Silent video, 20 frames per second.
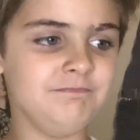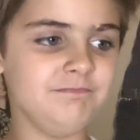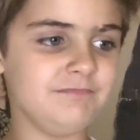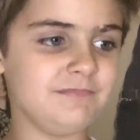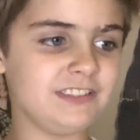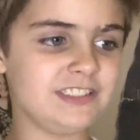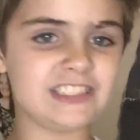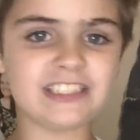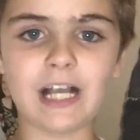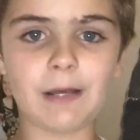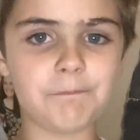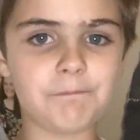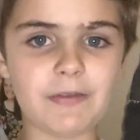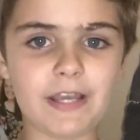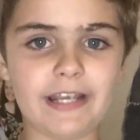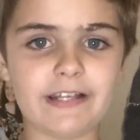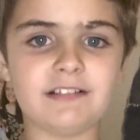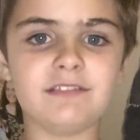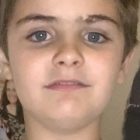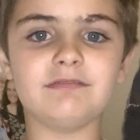
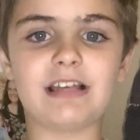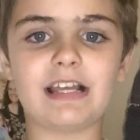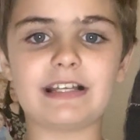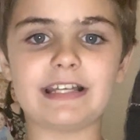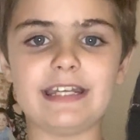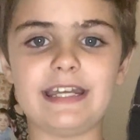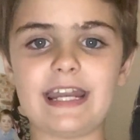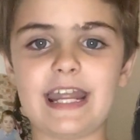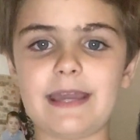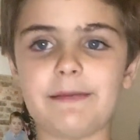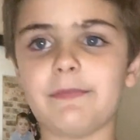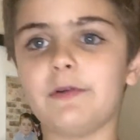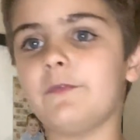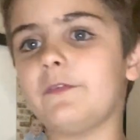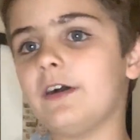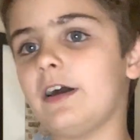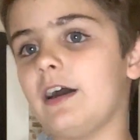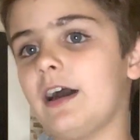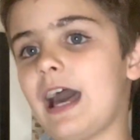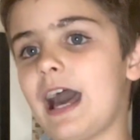something, like a name of
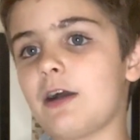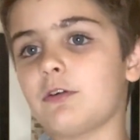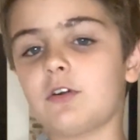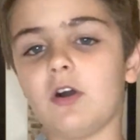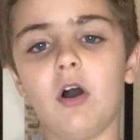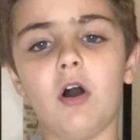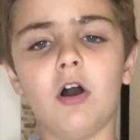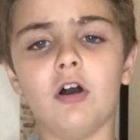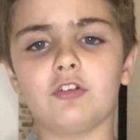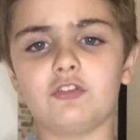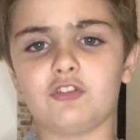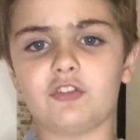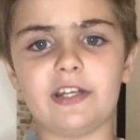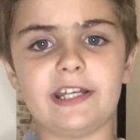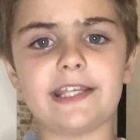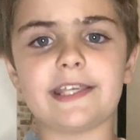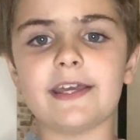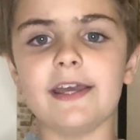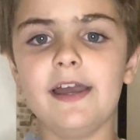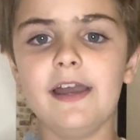an alcohol
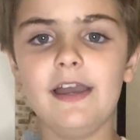drink?